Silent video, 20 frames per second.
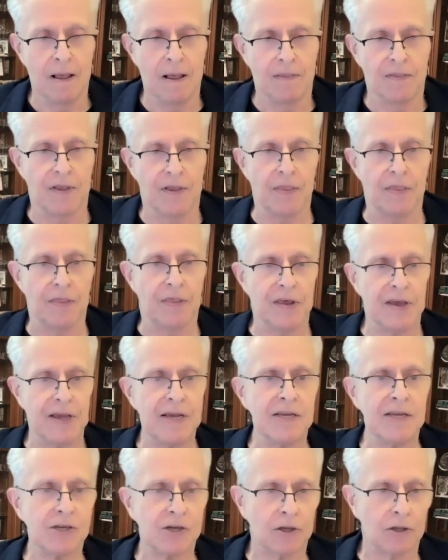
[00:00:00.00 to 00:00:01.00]
that
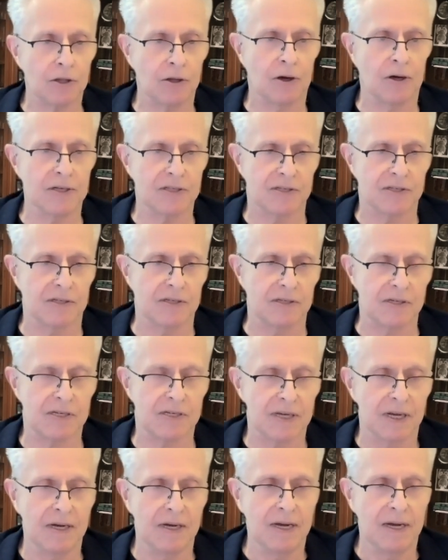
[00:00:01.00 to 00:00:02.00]
these
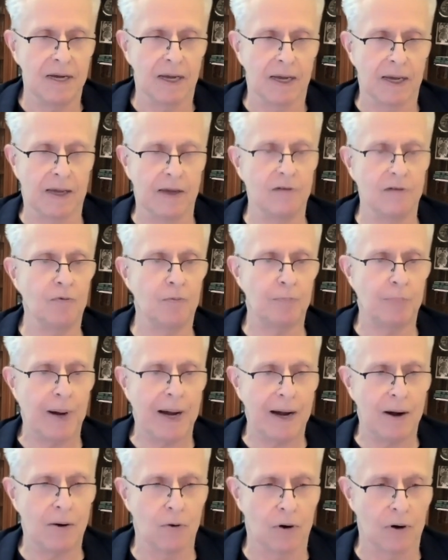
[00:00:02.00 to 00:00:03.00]
clauses give
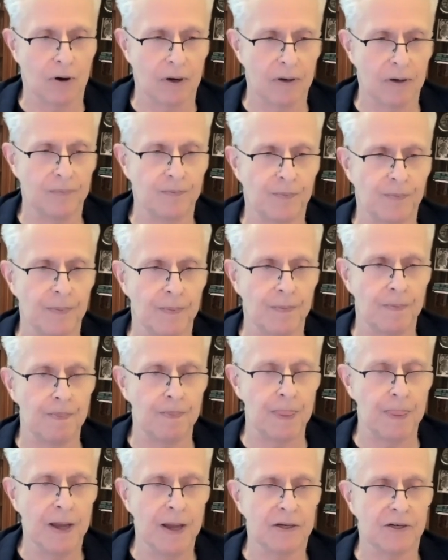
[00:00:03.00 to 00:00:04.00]
power
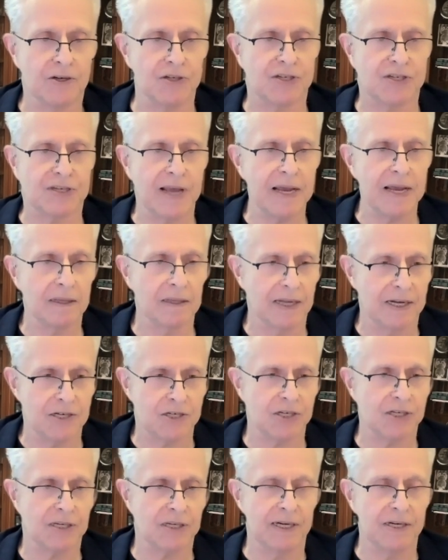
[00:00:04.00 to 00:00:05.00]
to state
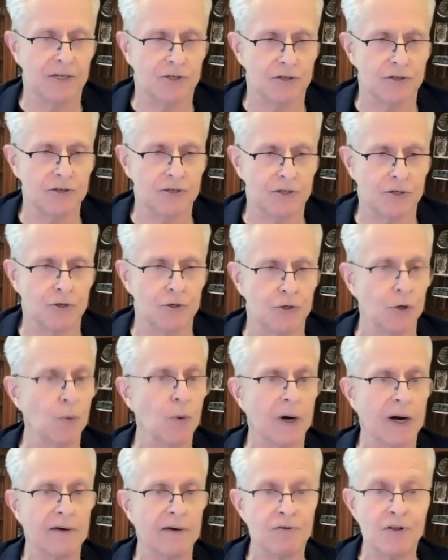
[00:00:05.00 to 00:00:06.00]
legislatures to do
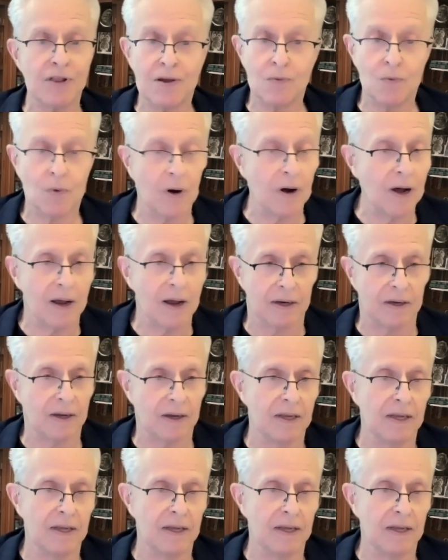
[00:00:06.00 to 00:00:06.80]
whatever they want,